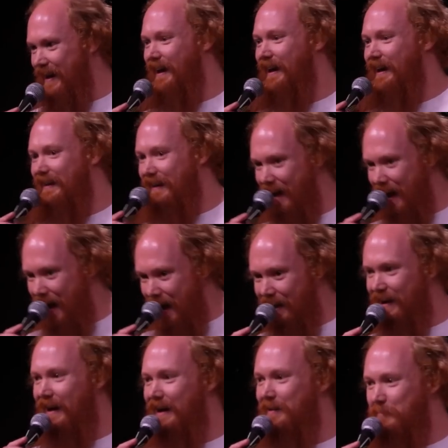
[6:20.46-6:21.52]
it
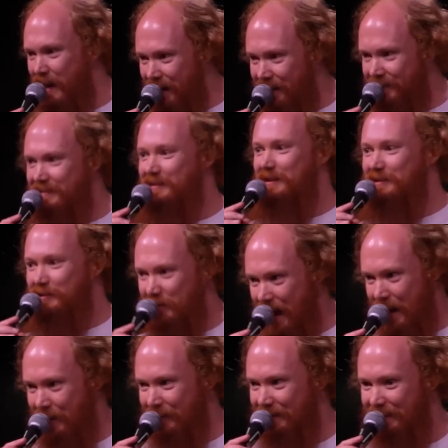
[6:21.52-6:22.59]
kind of makes a
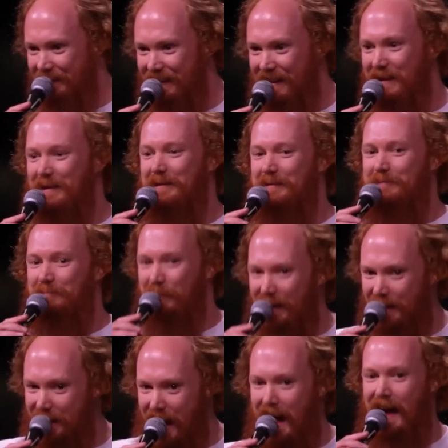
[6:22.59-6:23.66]
sound,
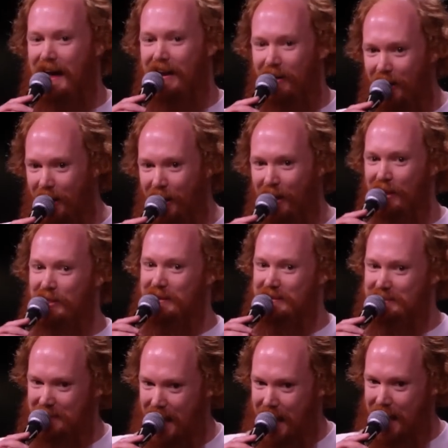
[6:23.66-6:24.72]
but not all the
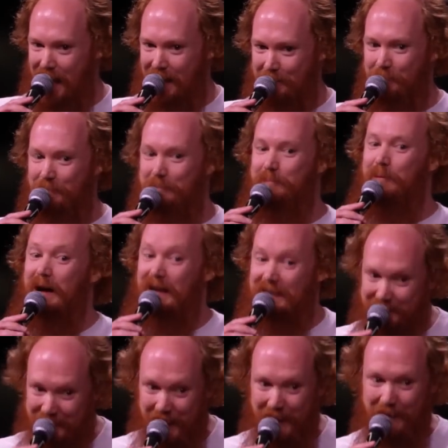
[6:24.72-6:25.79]
time,
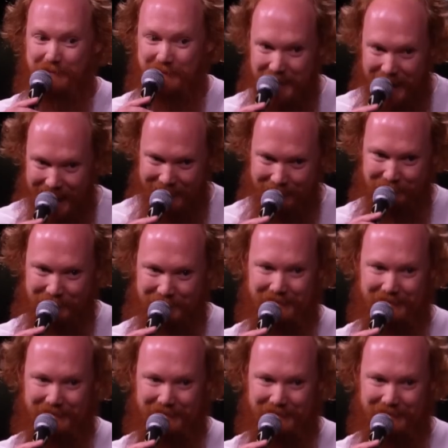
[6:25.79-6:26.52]
but sometimes.